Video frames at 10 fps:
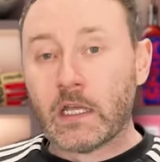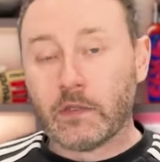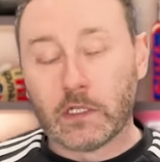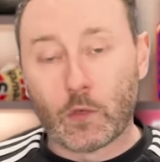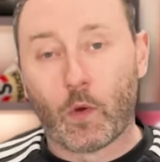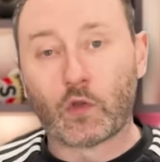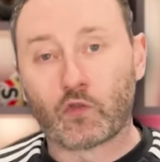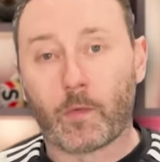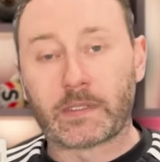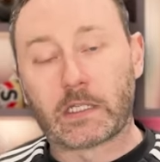The new one
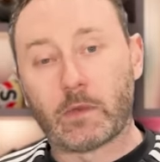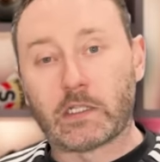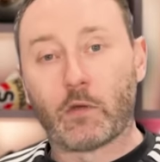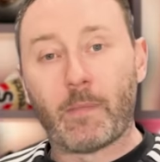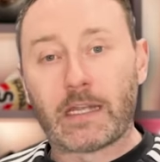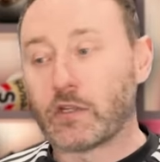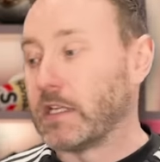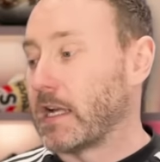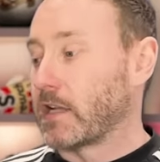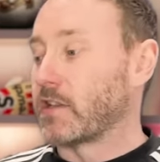drops this week, so make sure you
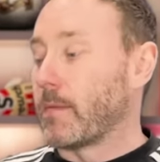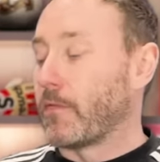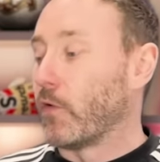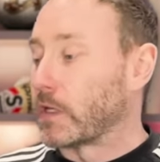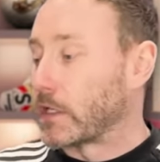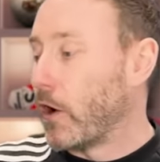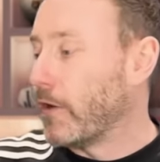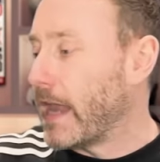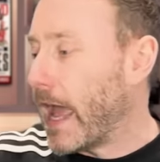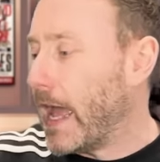catch that before it's
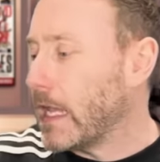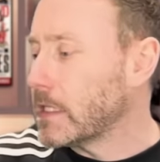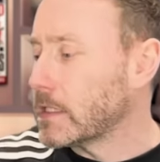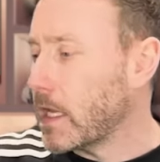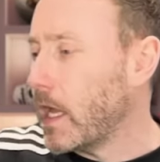gone. And,